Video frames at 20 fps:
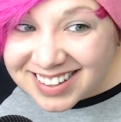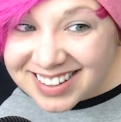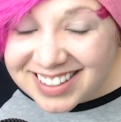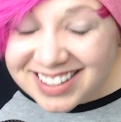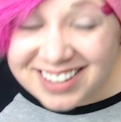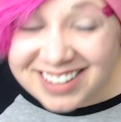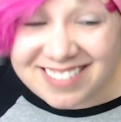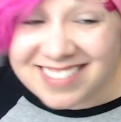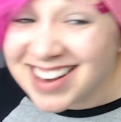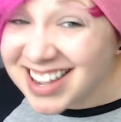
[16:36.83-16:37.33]

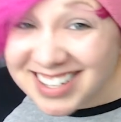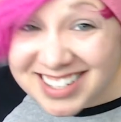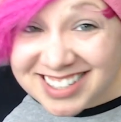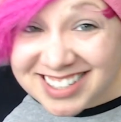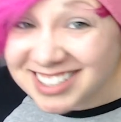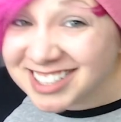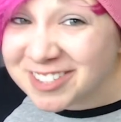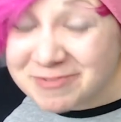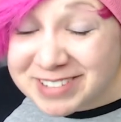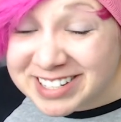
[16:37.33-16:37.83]
you're not
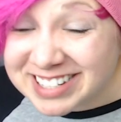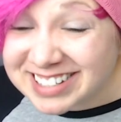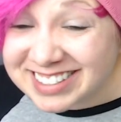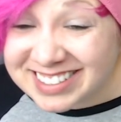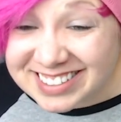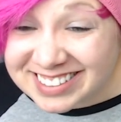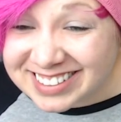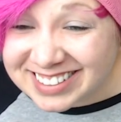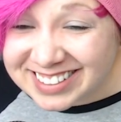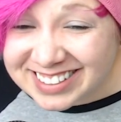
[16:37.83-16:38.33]
gonna be
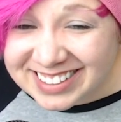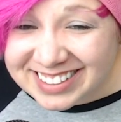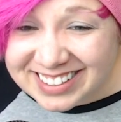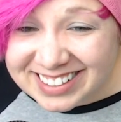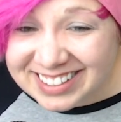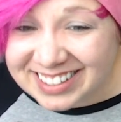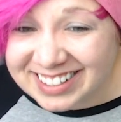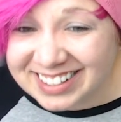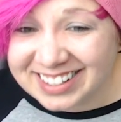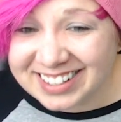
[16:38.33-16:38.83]
good.
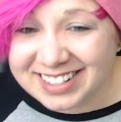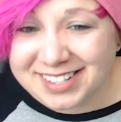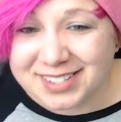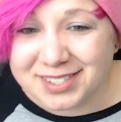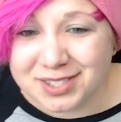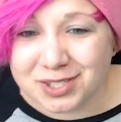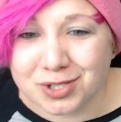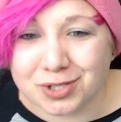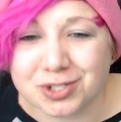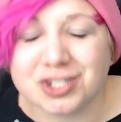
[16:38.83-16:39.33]

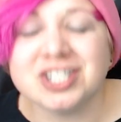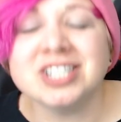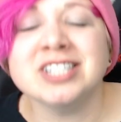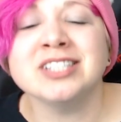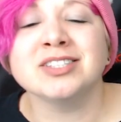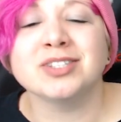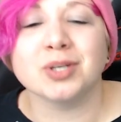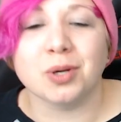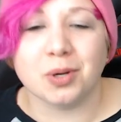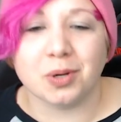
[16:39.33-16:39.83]

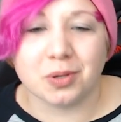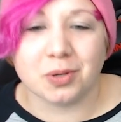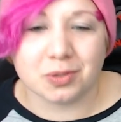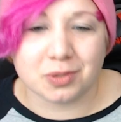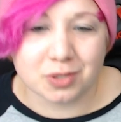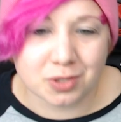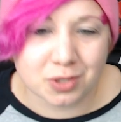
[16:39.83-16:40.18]
Tojinto.